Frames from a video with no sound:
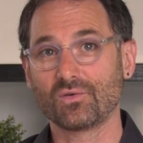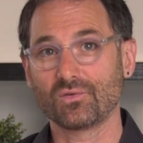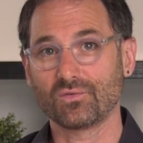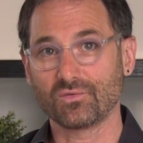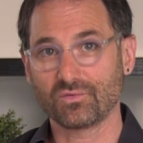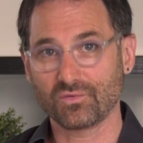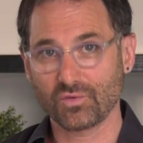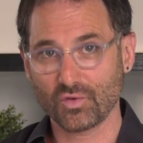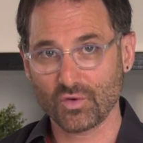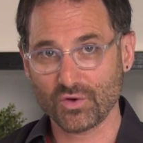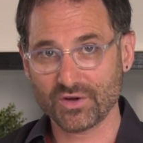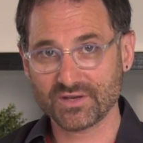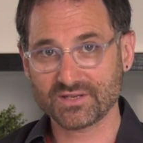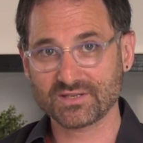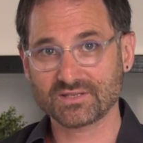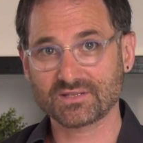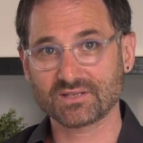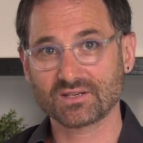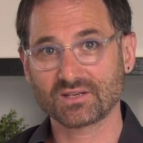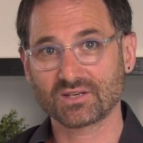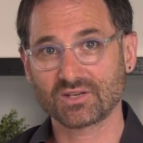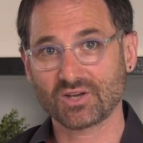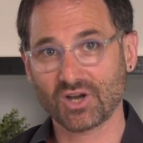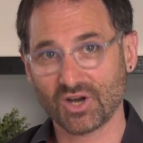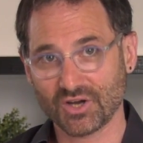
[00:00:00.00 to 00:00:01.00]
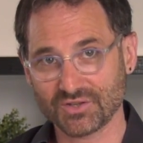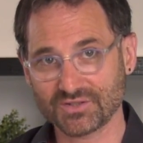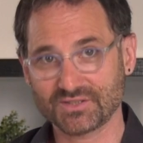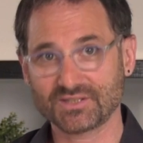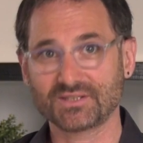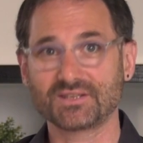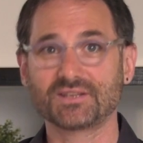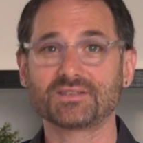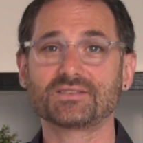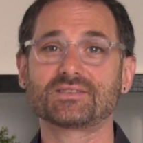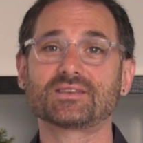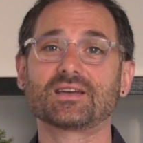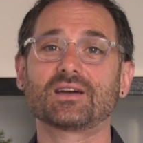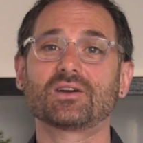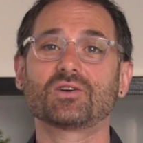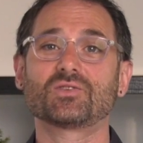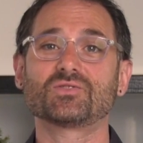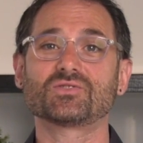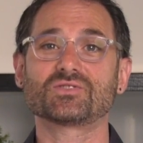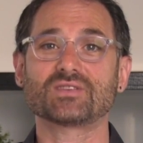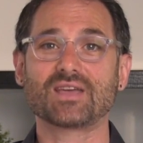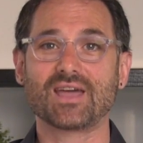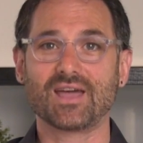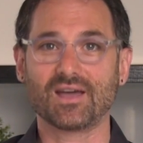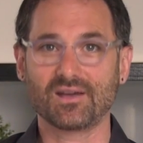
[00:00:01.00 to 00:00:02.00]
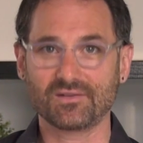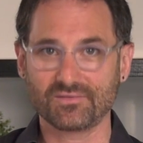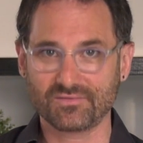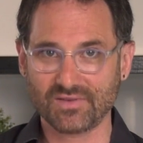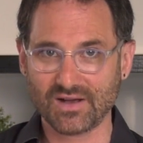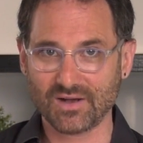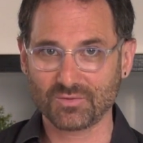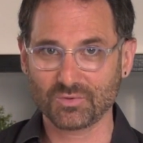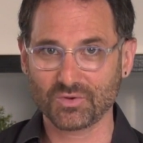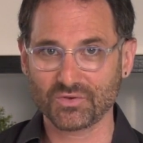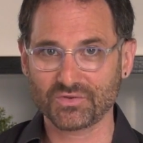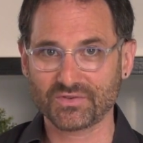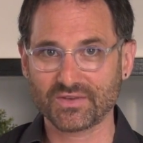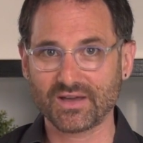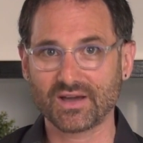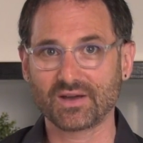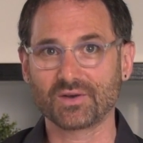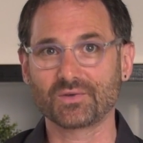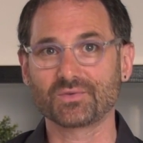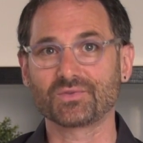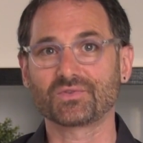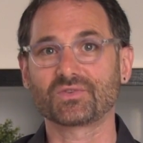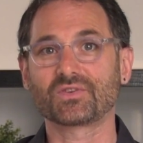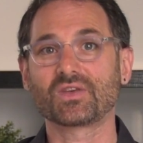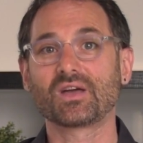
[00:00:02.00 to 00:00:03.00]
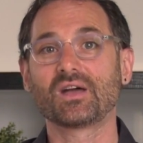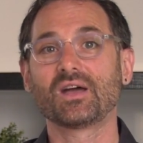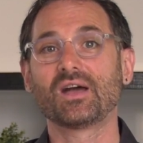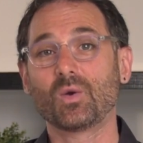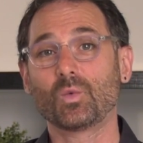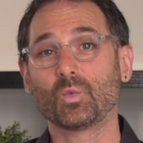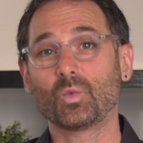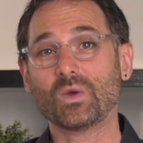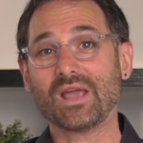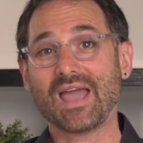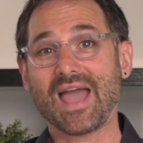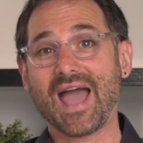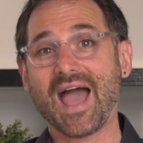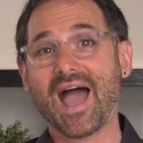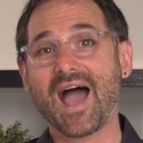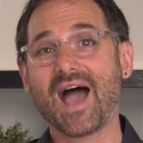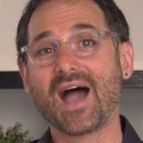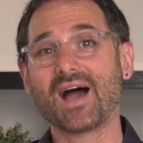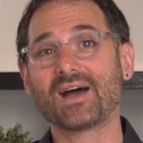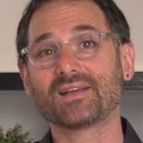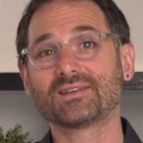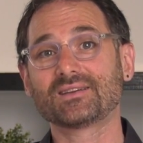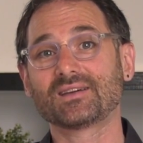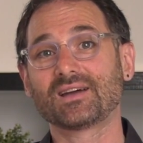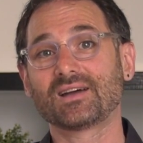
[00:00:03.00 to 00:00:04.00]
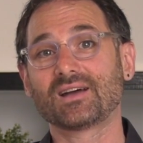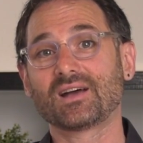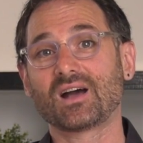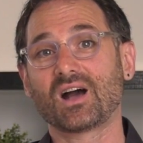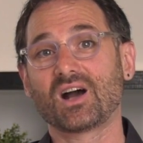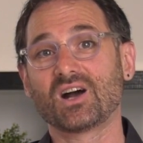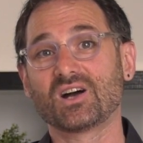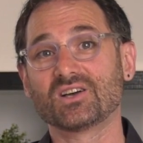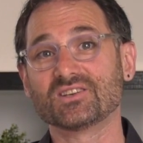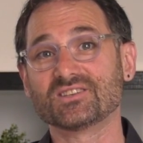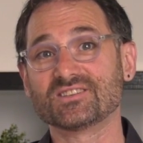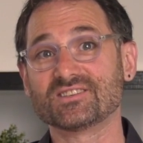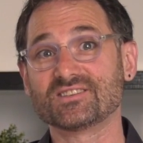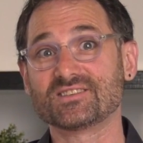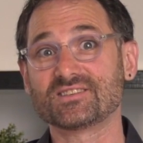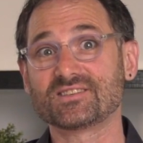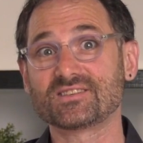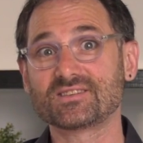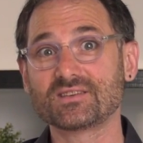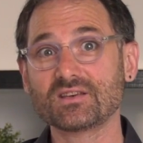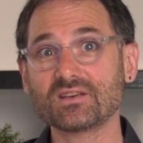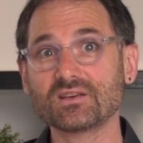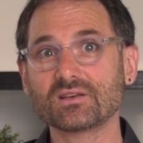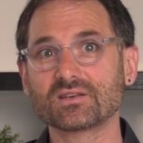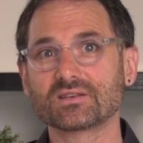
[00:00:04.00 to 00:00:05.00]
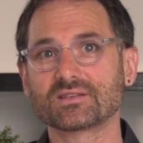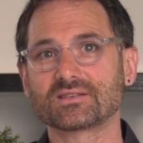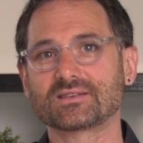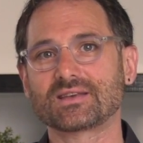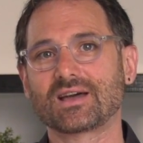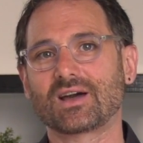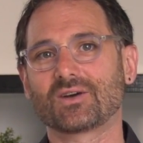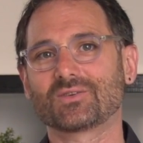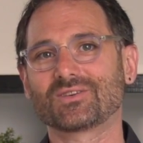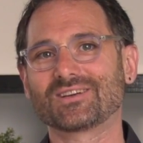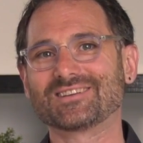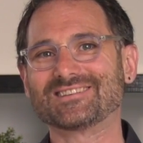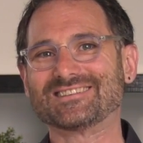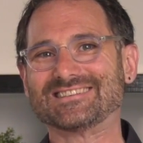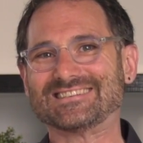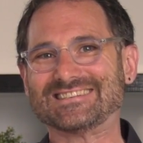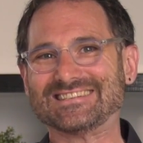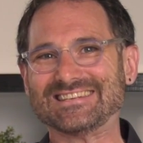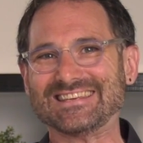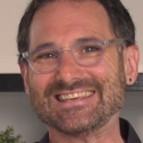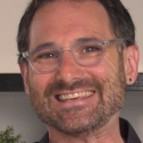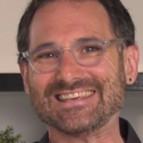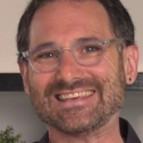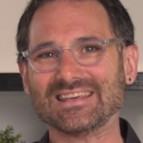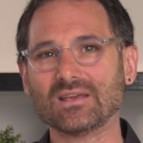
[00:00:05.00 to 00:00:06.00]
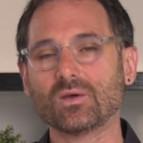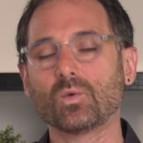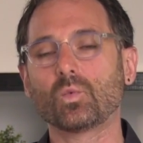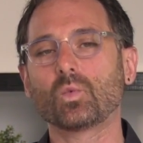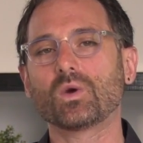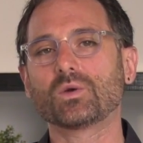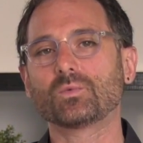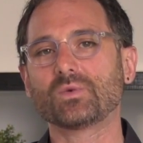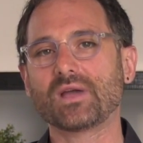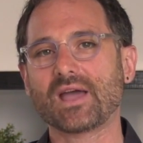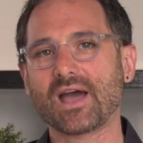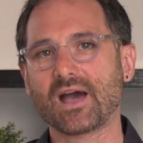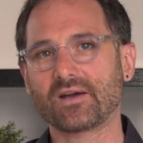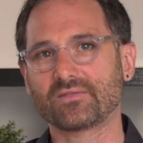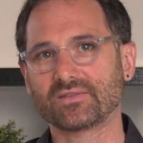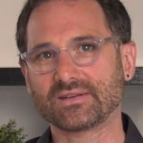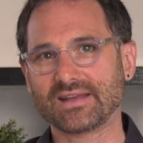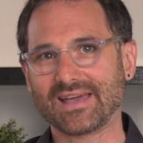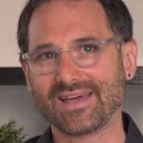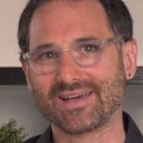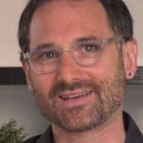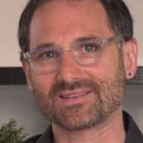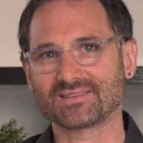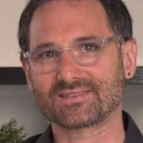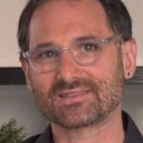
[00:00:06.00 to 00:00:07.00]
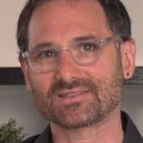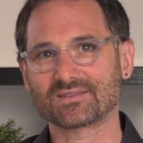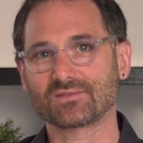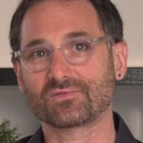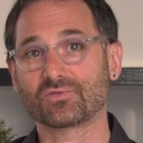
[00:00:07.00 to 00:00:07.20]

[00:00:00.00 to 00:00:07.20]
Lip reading: voiced consonant sounds and vowel sounds, we add a Z sound, a Z, when we have an S.